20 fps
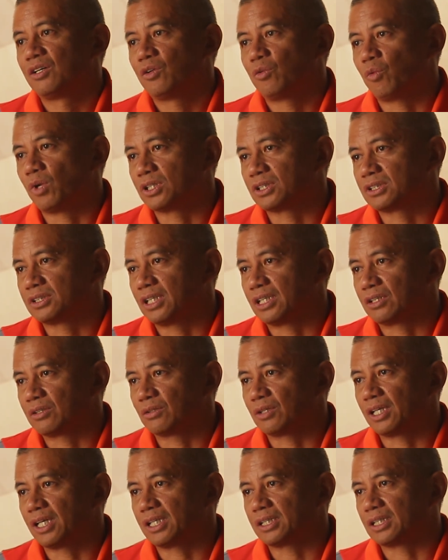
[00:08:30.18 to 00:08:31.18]
Once they
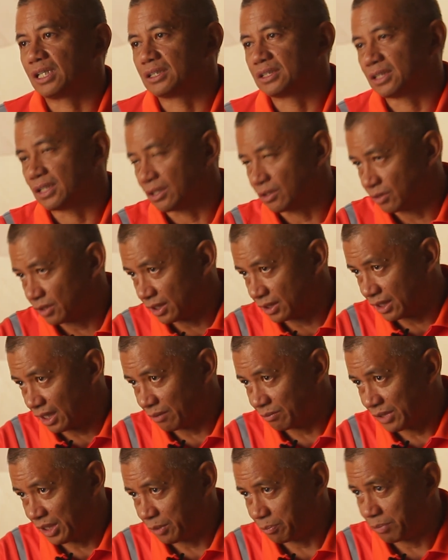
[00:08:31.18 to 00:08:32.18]
collect, that's the only
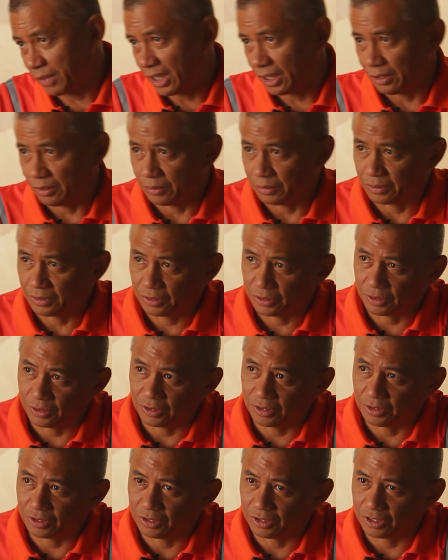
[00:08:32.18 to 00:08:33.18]
time they pay you.
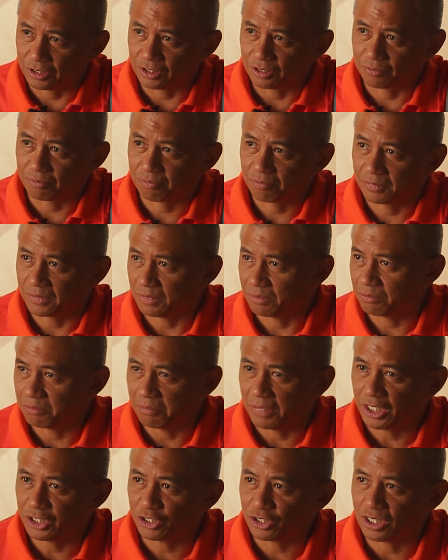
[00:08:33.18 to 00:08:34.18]
So,
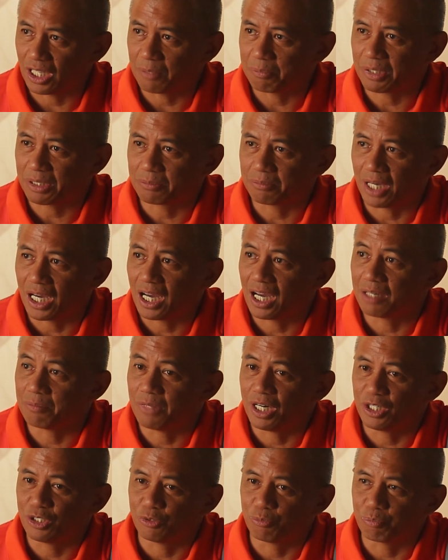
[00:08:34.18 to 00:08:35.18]
medyo dapat
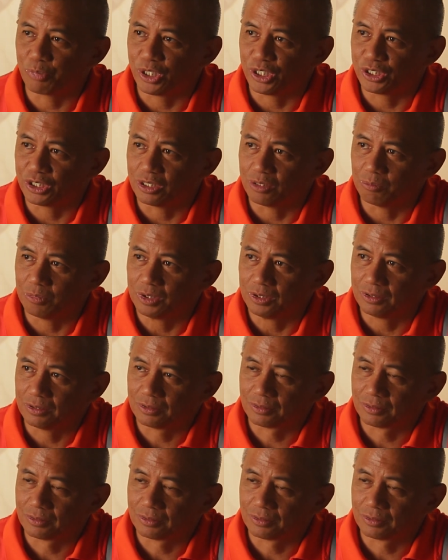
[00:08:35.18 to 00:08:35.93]
mahaba yung PC mo.